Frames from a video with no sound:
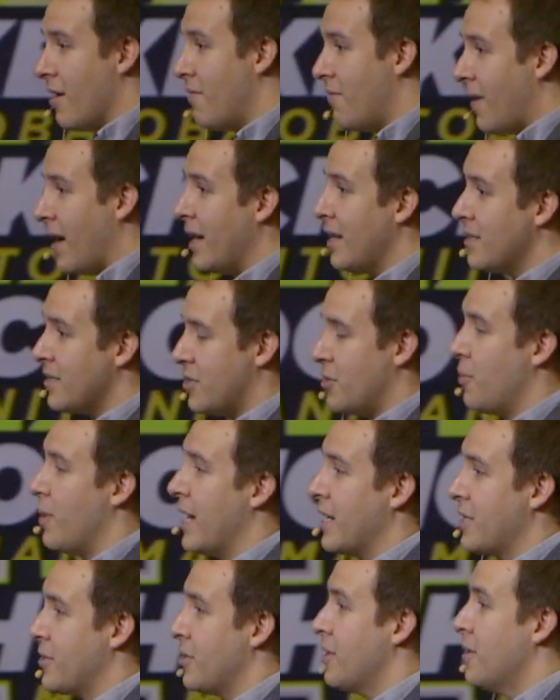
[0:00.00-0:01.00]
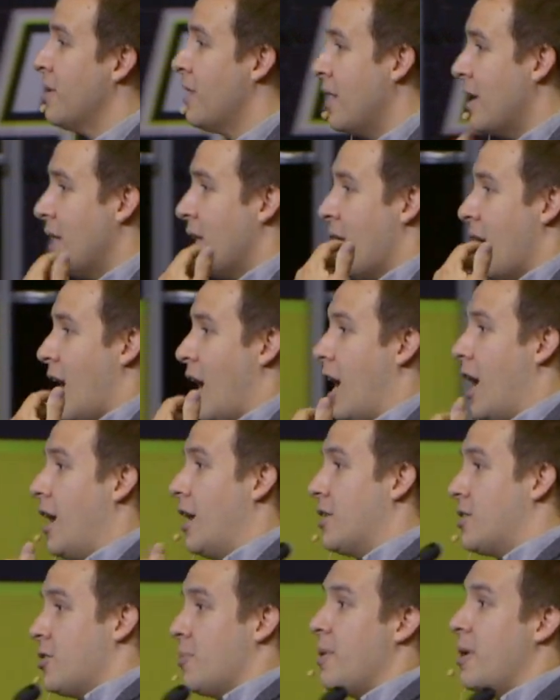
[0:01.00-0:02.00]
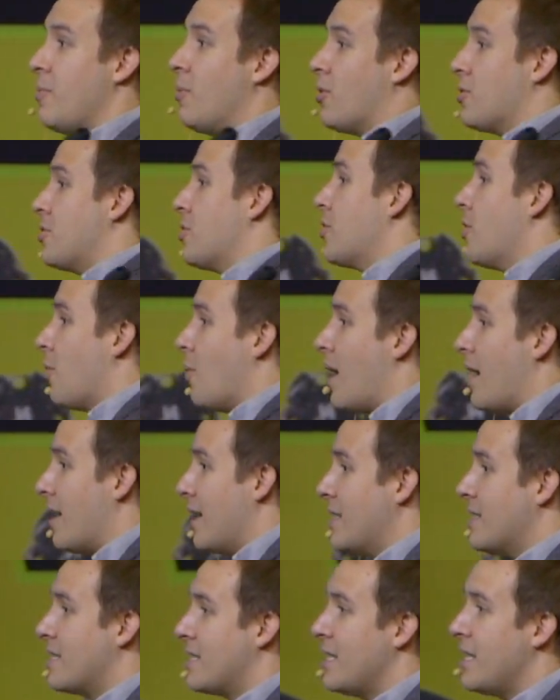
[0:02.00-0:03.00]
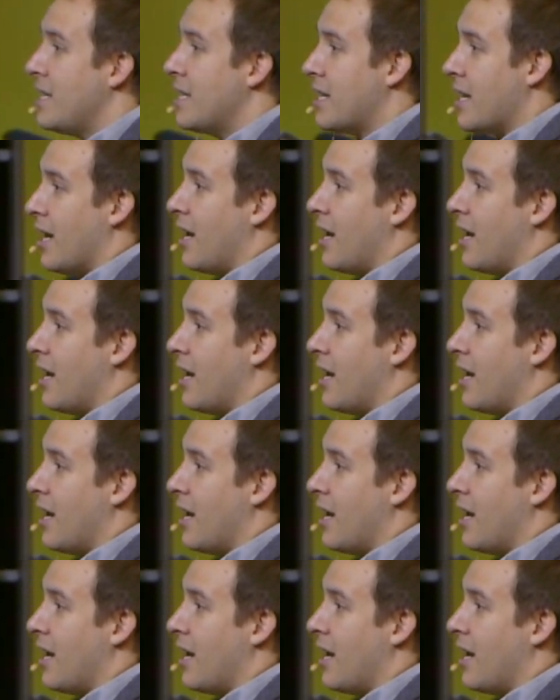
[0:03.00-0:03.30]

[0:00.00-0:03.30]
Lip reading: finance director to be able to go out and seek